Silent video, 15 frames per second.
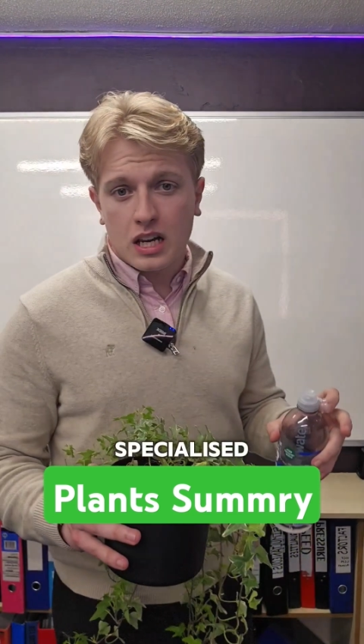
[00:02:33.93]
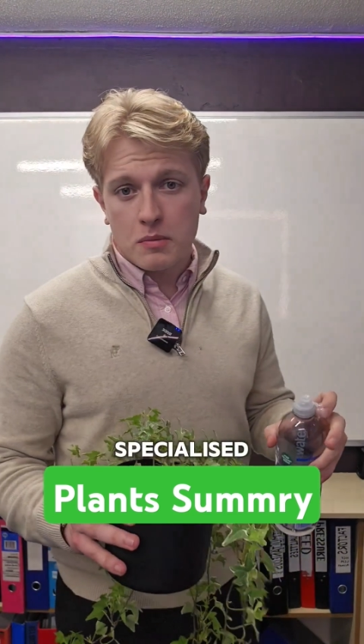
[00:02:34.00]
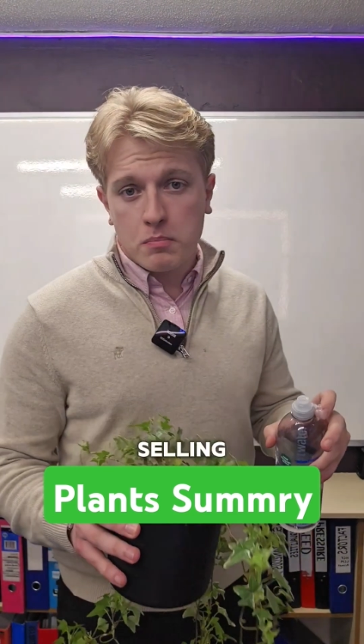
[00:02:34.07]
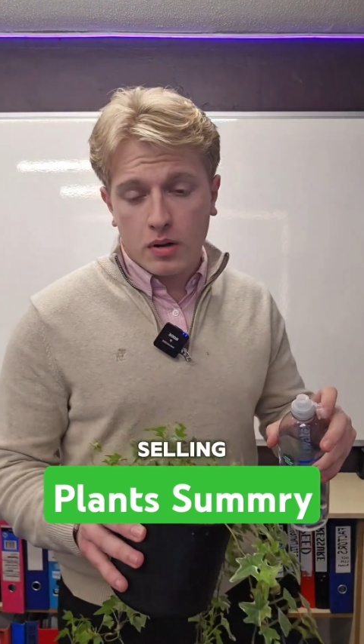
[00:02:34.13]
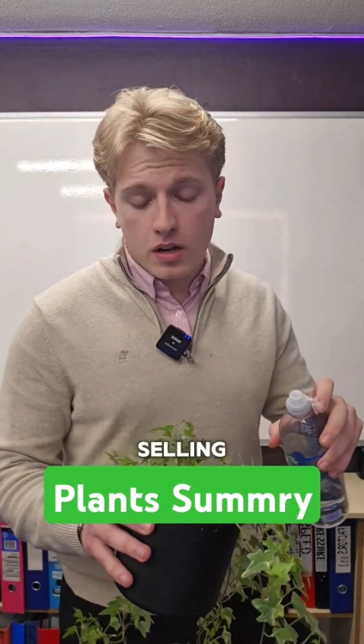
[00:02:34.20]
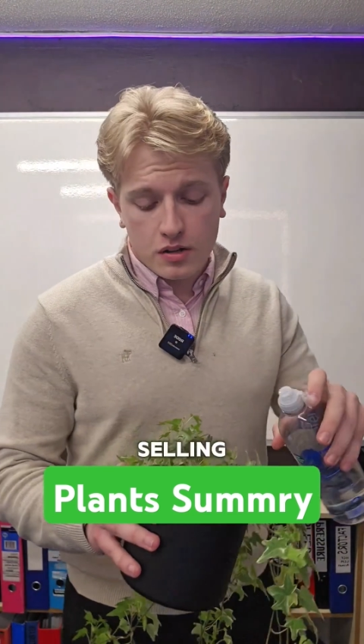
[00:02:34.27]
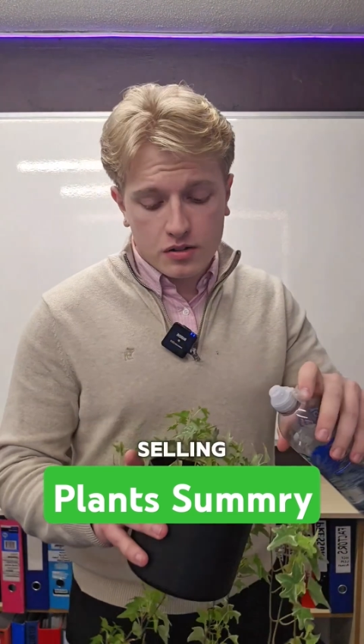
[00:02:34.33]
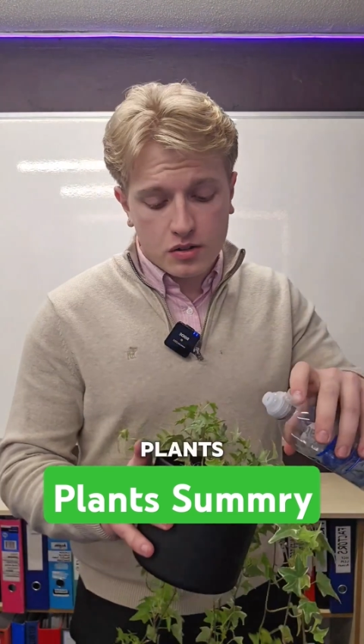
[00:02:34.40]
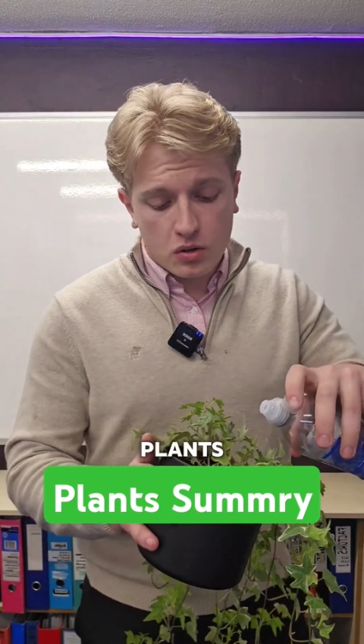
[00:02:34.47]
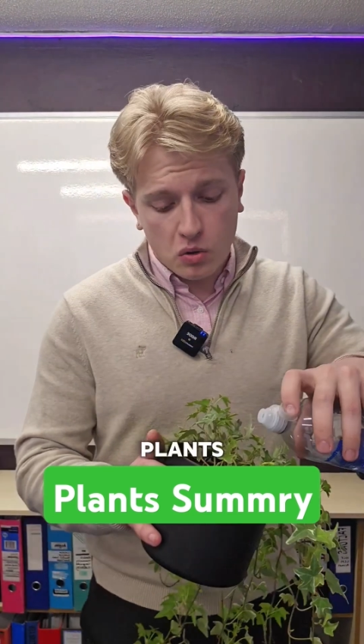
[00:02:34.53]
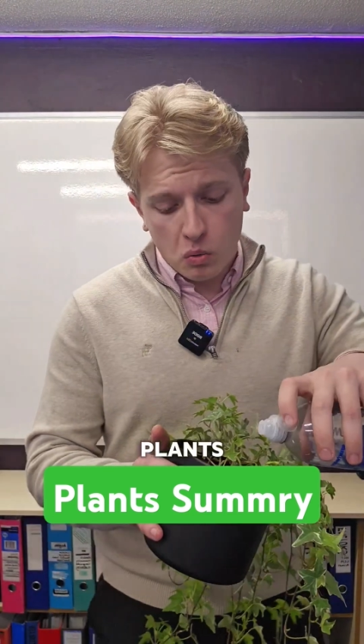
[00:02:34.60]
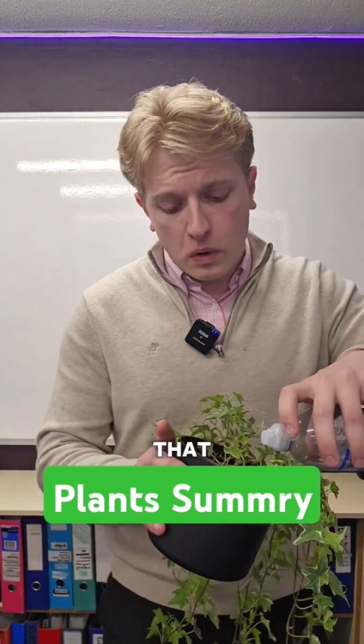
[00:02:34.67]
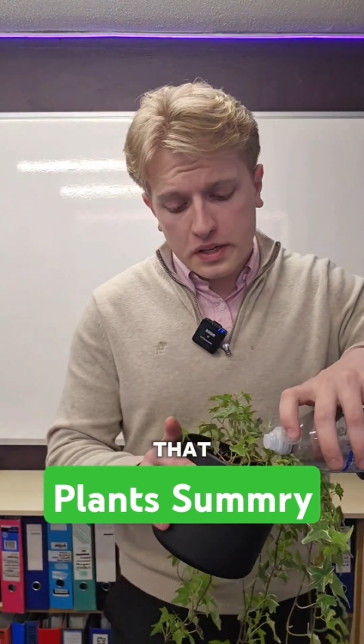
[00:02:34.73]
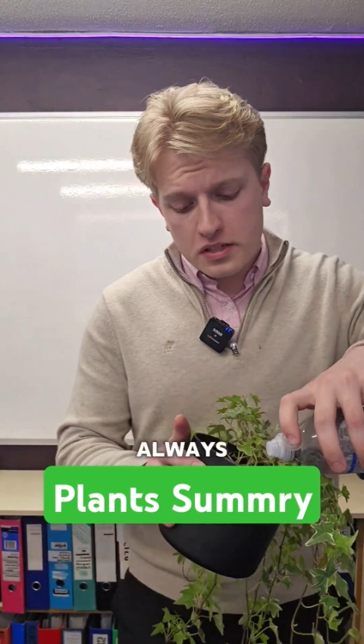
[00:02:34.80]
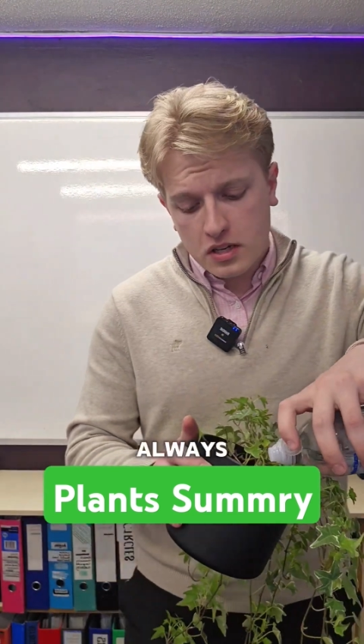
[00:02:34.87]
cell in plants that
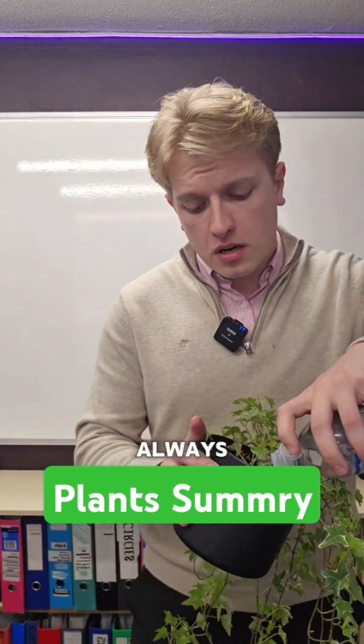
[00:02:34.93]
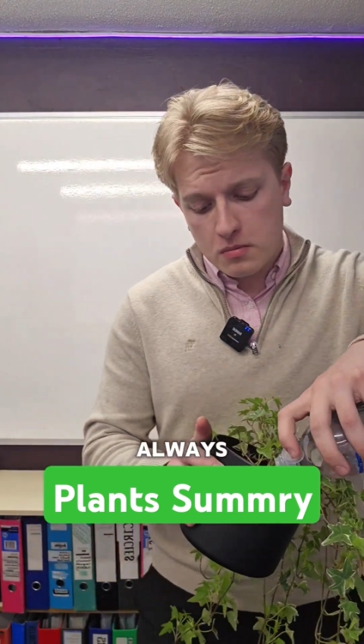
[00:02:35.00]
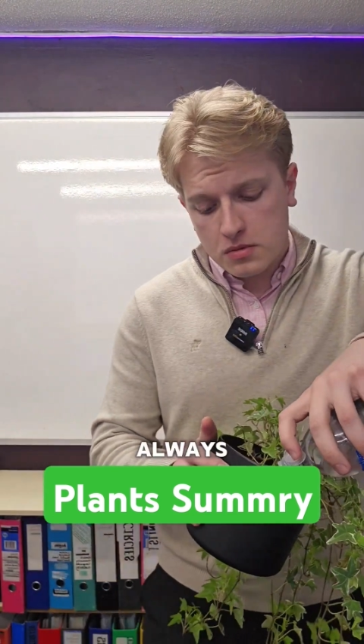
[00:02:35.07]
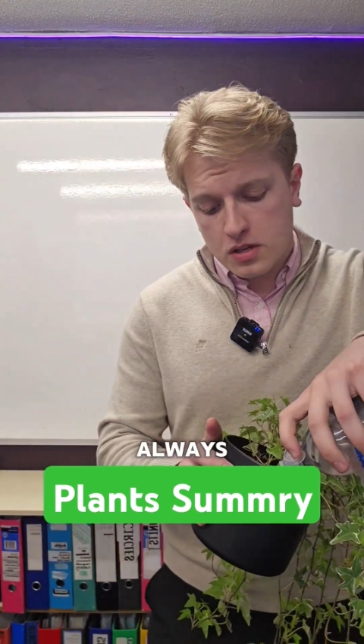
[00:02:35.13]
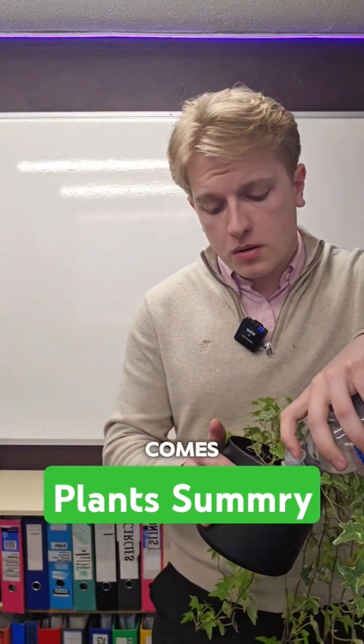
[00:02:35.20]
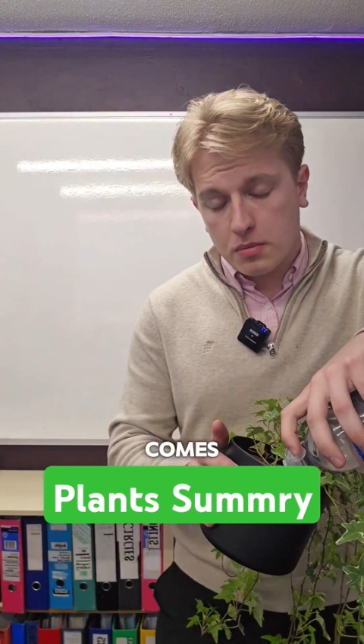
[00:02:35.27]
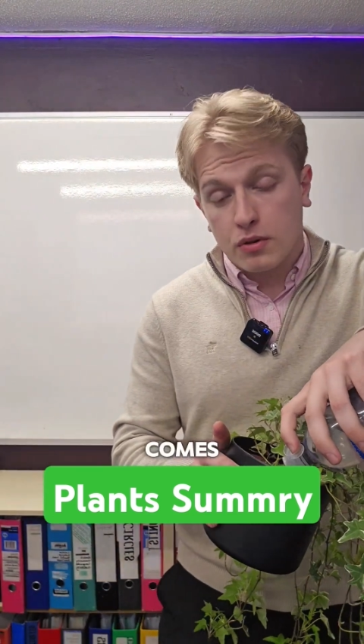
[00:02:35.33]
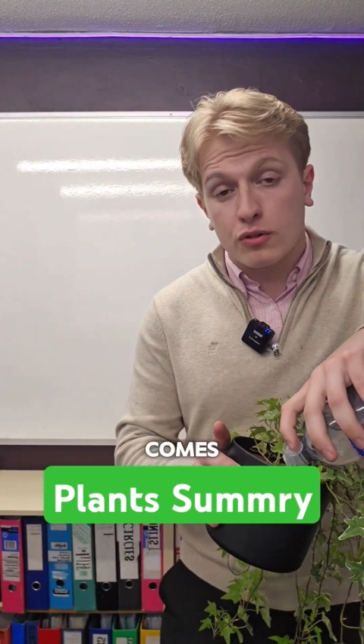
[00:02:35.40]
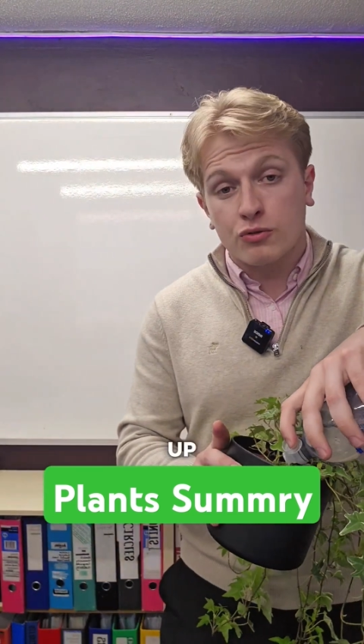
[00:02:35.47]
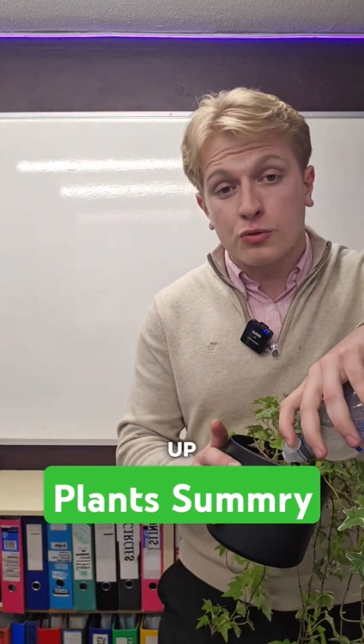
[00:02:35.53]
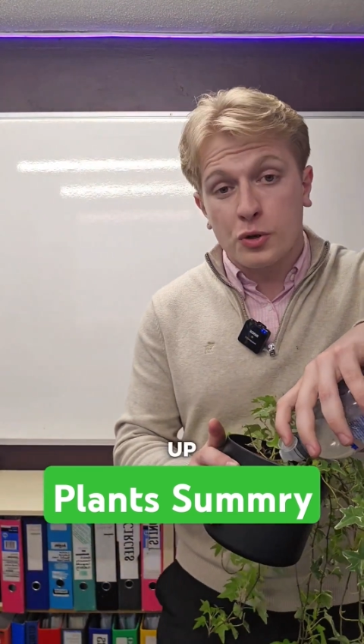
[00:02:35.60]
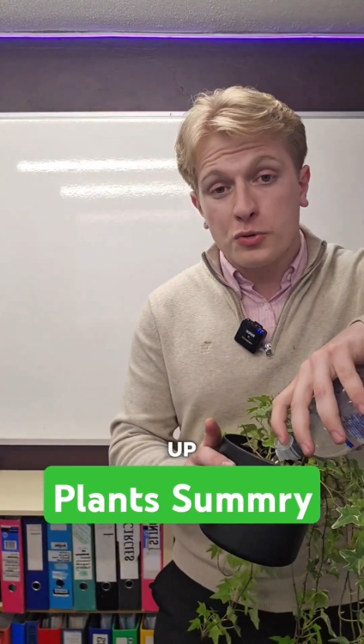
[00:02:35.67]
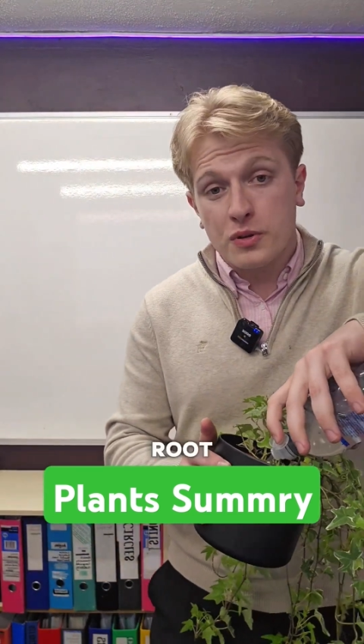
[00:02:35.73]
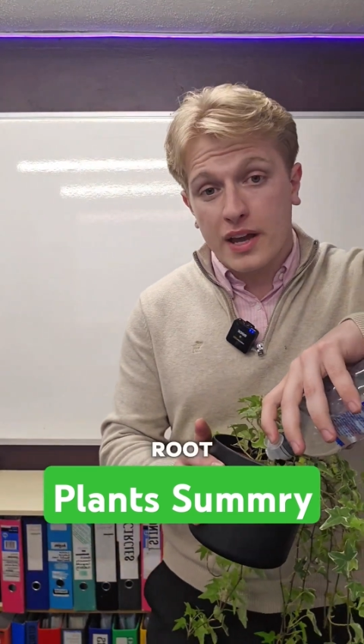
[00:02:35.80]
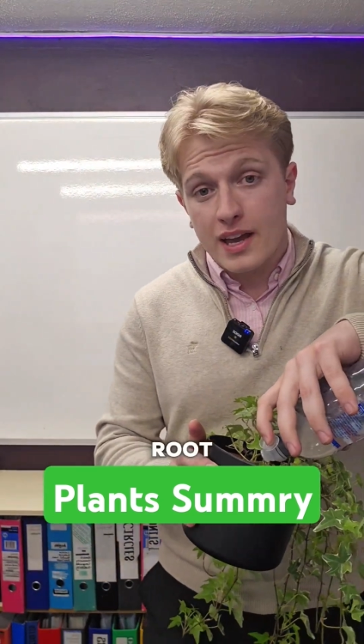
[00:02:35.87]
always comes up,
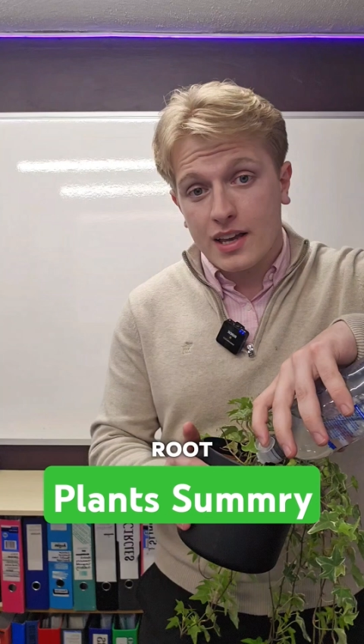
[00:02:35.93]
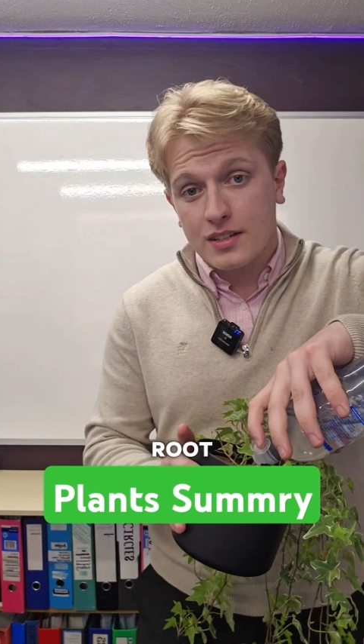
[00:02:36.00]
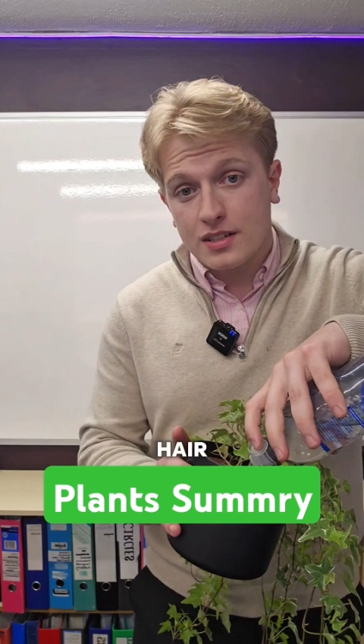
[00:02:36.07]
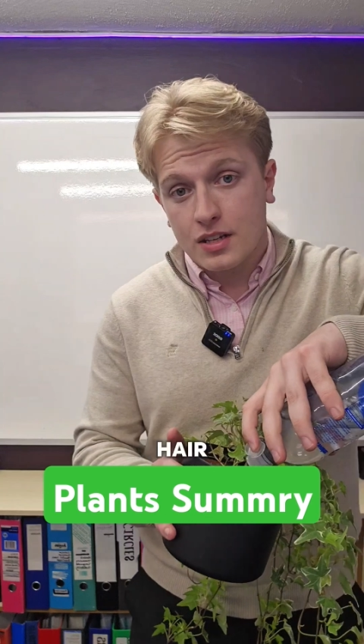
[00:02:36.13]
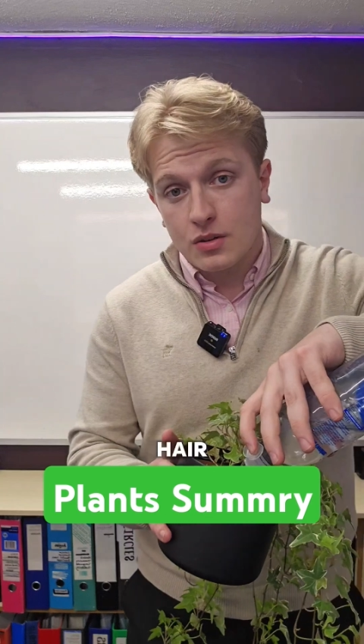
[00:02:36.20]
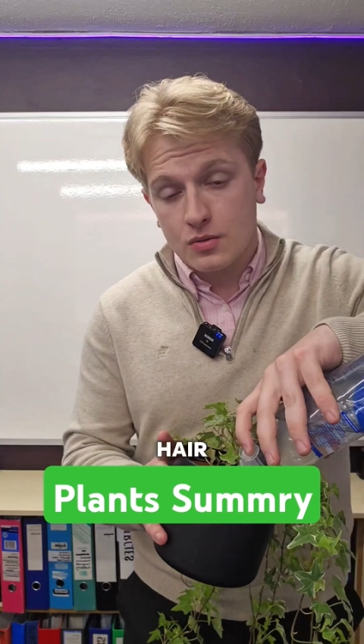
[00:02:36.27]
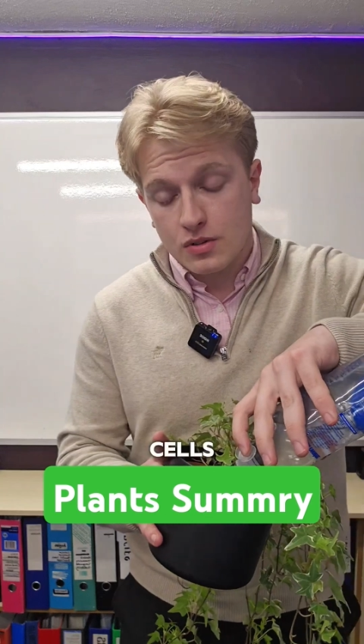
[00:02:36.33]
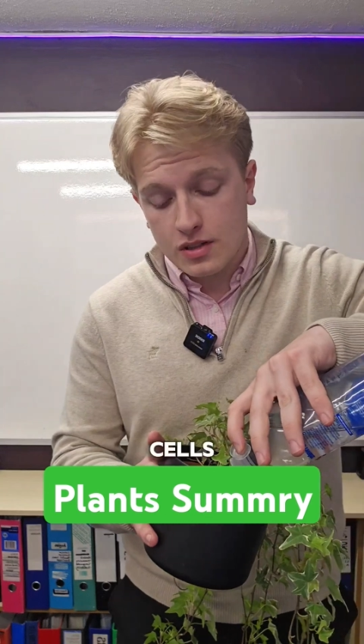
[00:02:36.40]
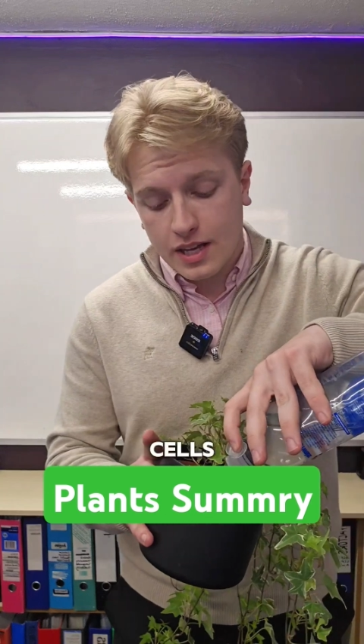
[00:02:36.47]
root hair cells.